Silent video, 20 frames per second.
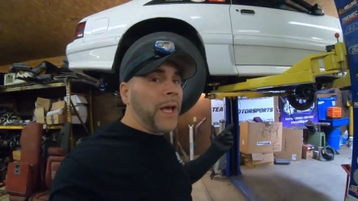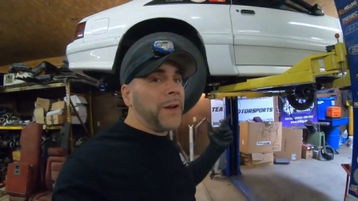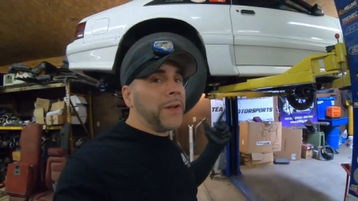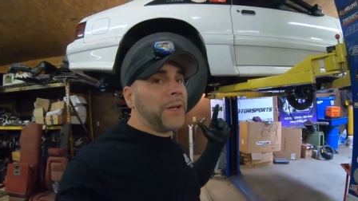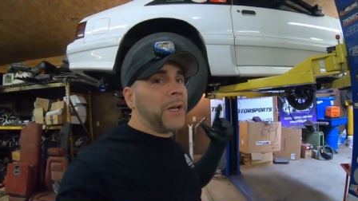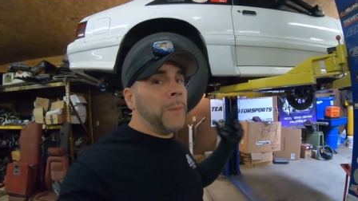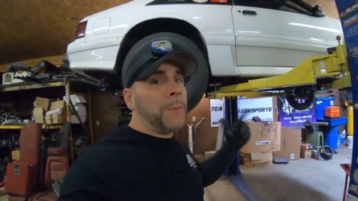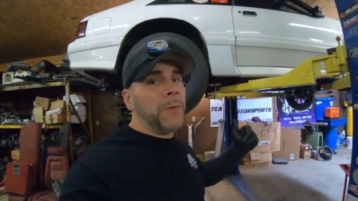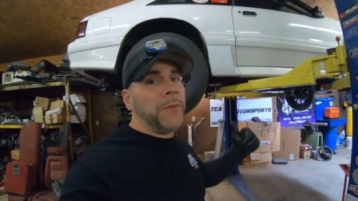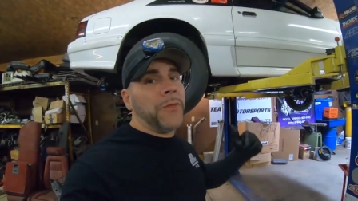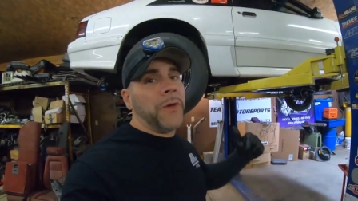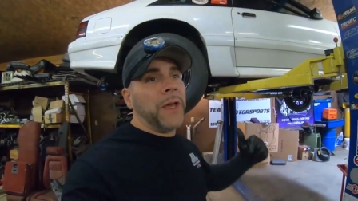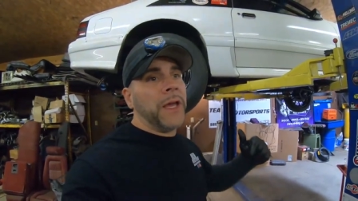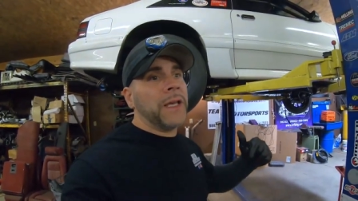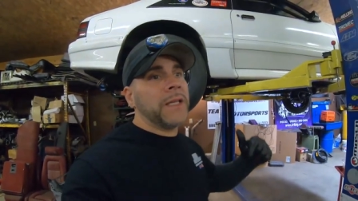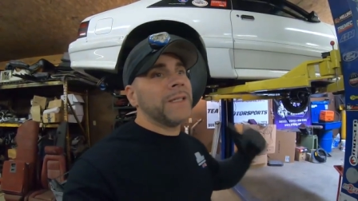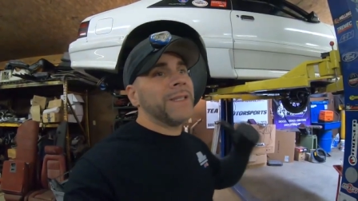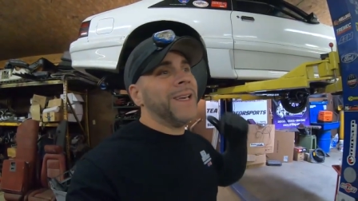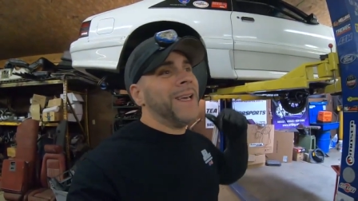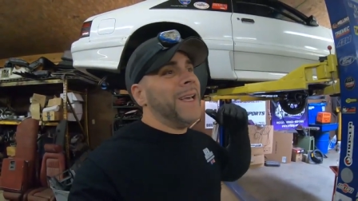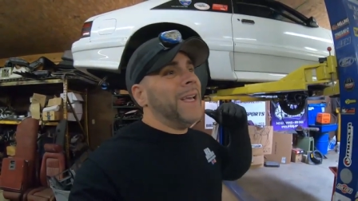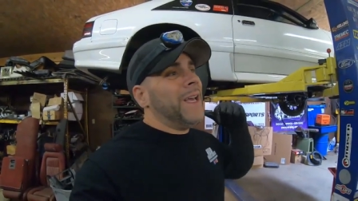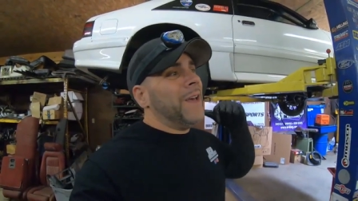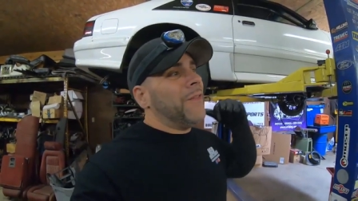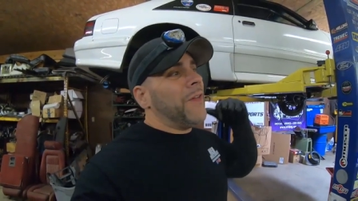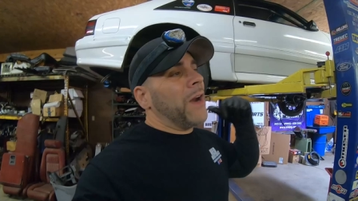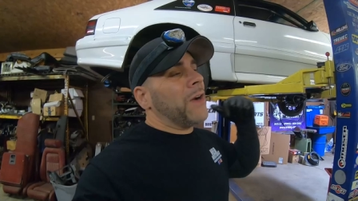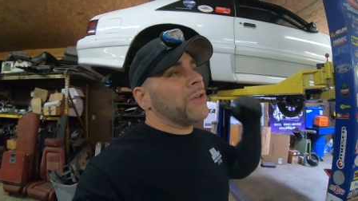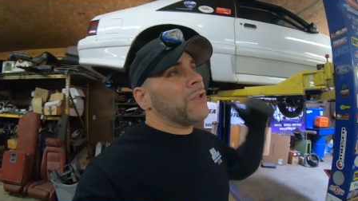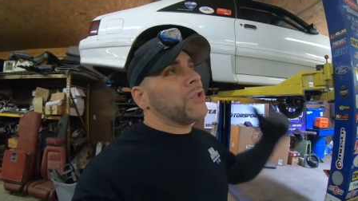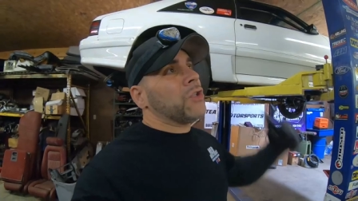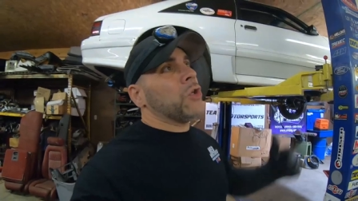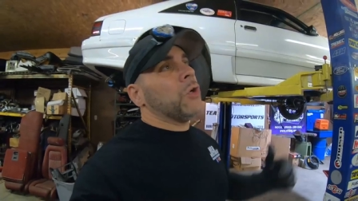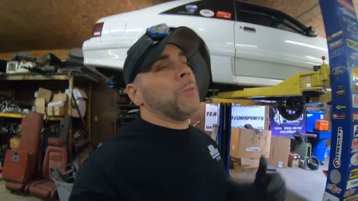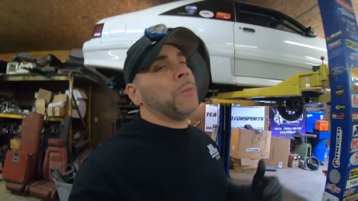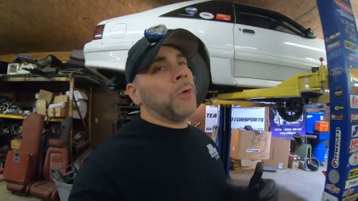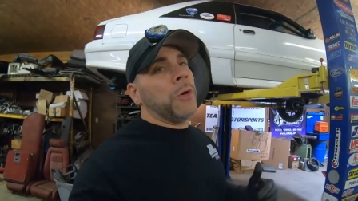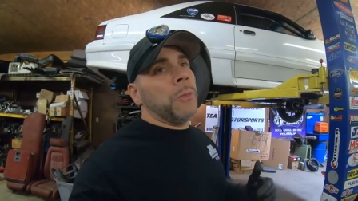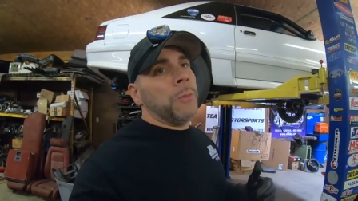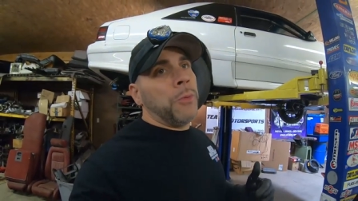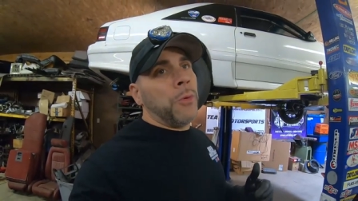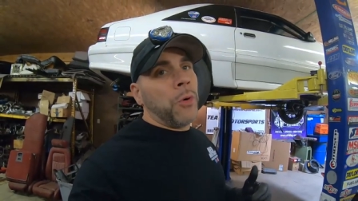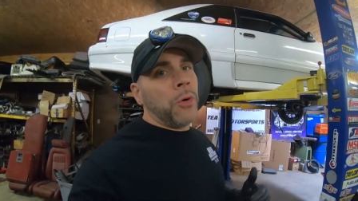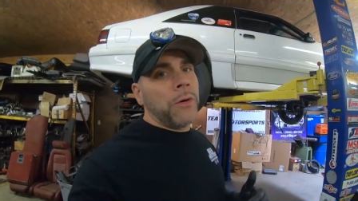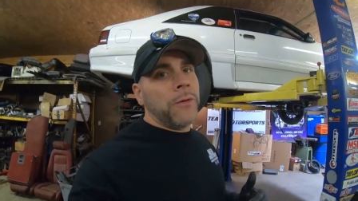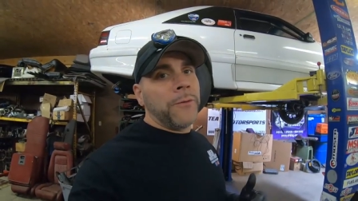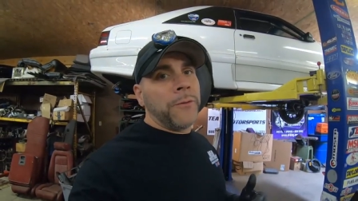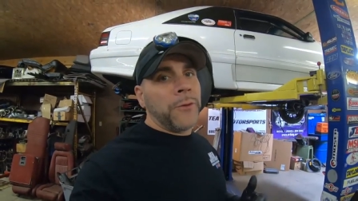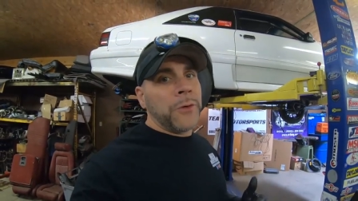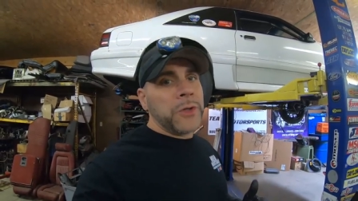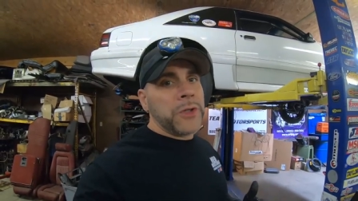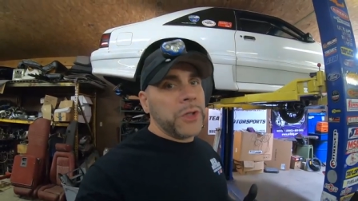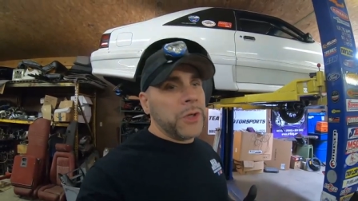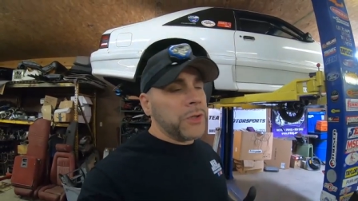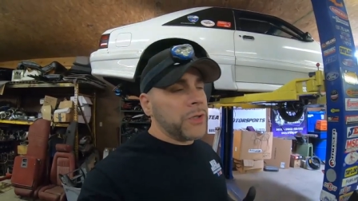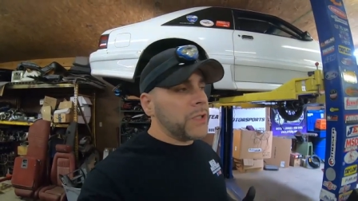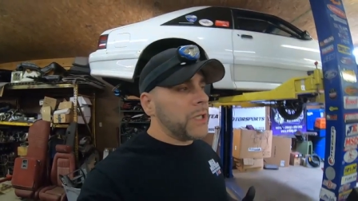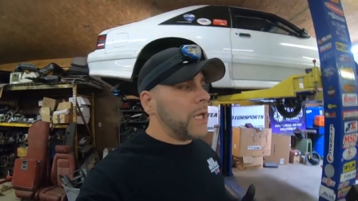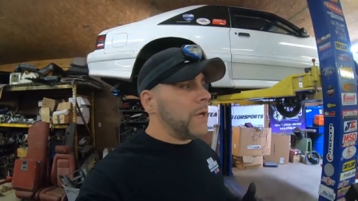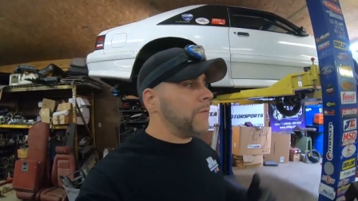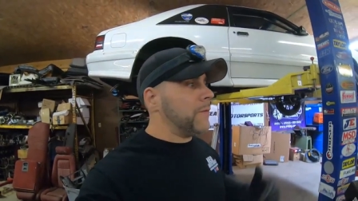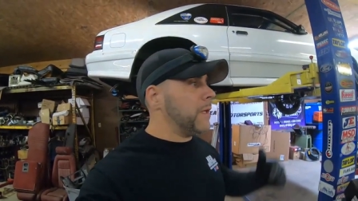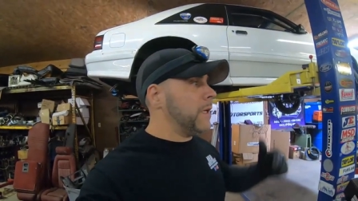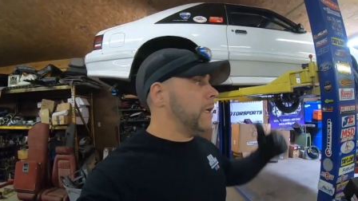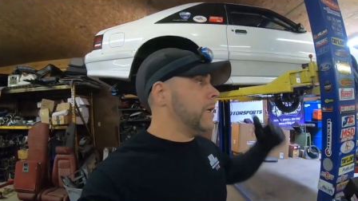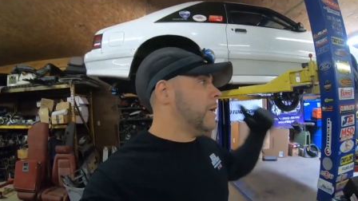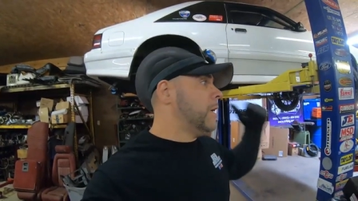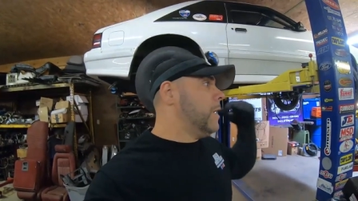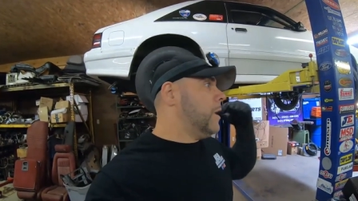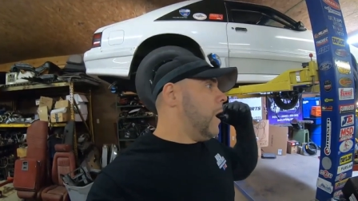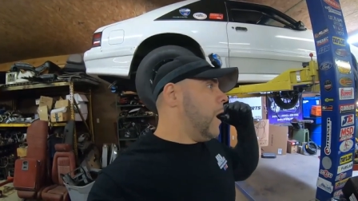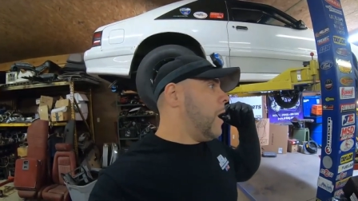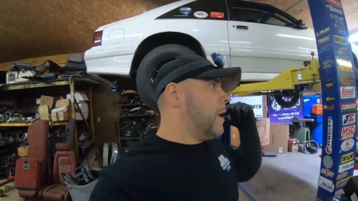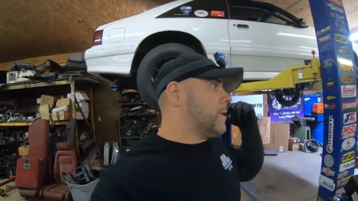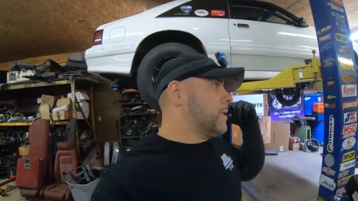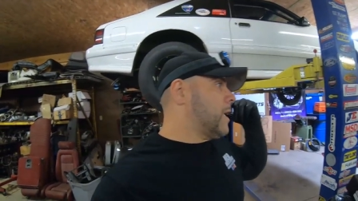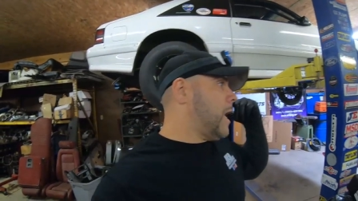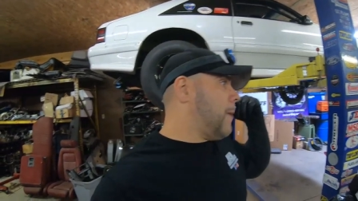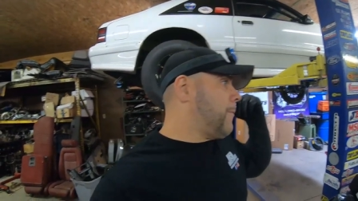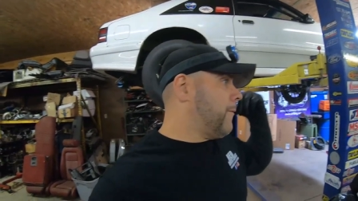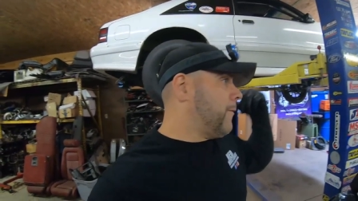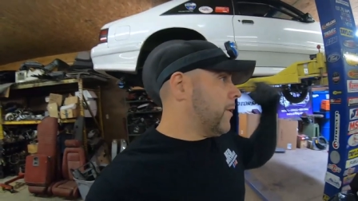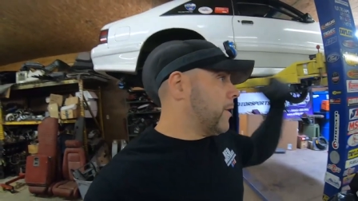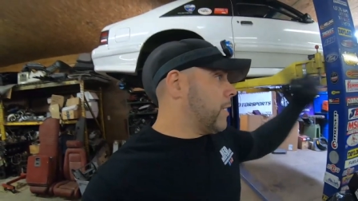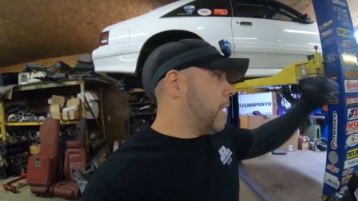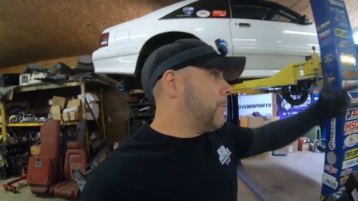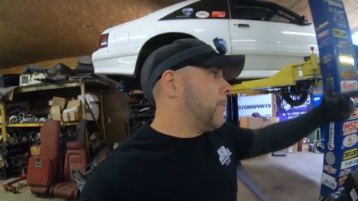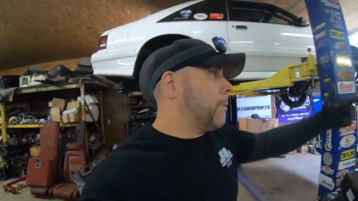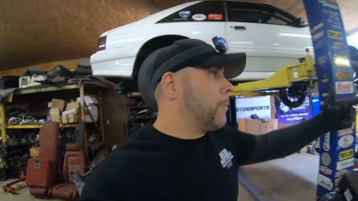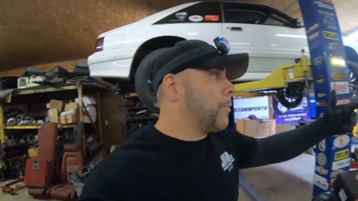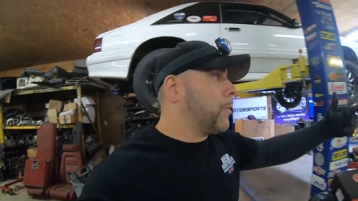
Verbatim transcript: out a couple things that are super important for your safety on top of a couple